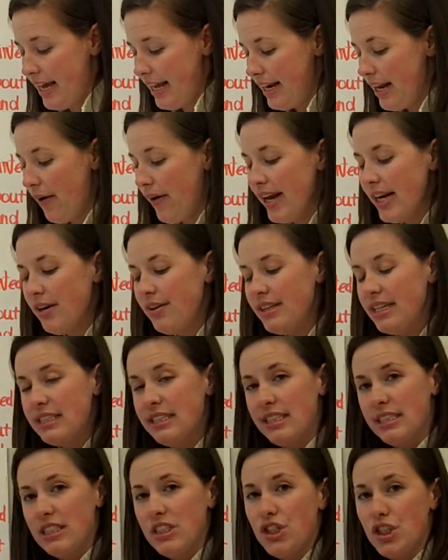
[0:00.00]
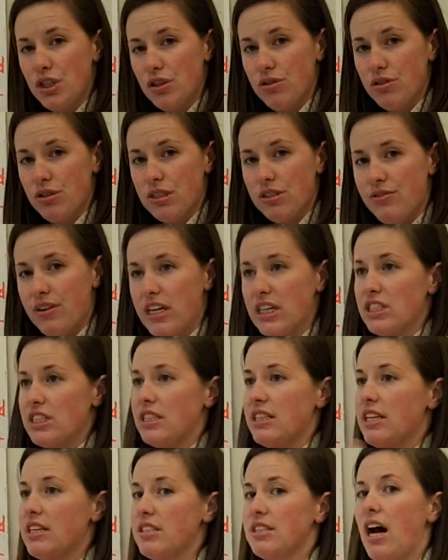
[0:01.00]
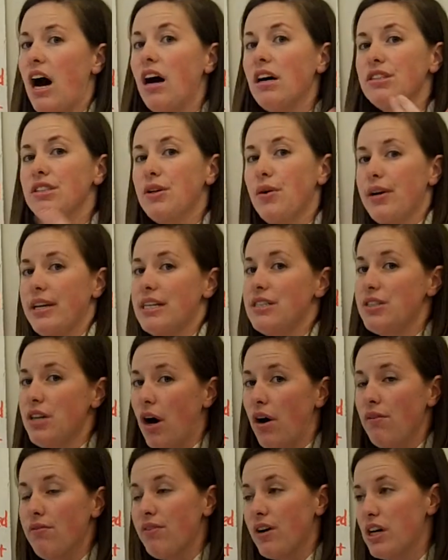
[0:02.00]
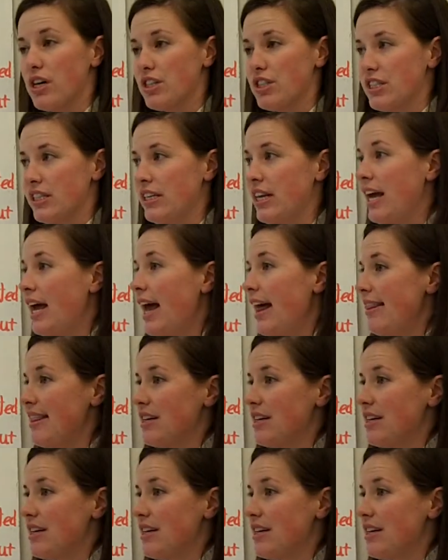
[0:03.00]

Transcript: Now I know this is a children's version. There's also an adult version.